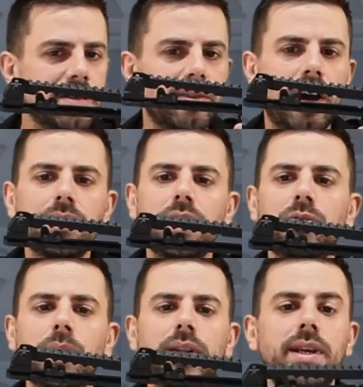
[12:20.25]

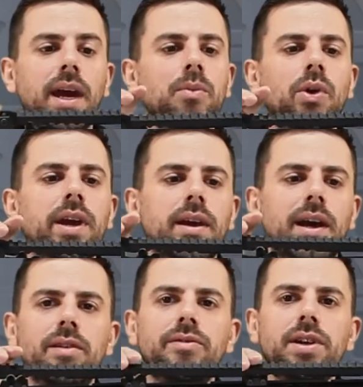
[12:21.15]
120 MOA
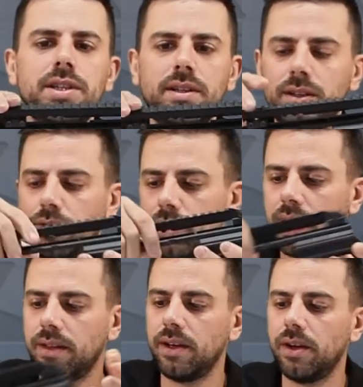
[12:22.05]
elevation you
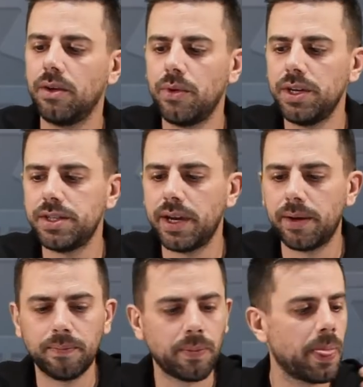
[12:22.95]
can reach
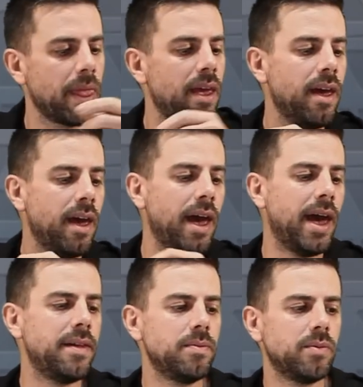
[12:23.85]
there.
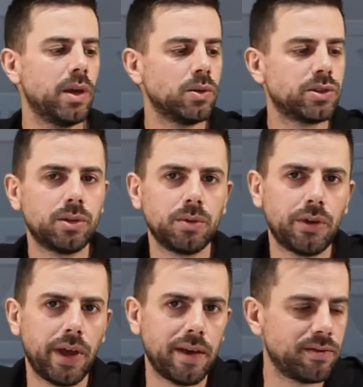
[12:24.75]
And they also
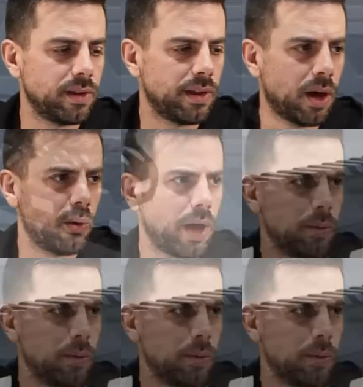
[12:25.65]
create now, I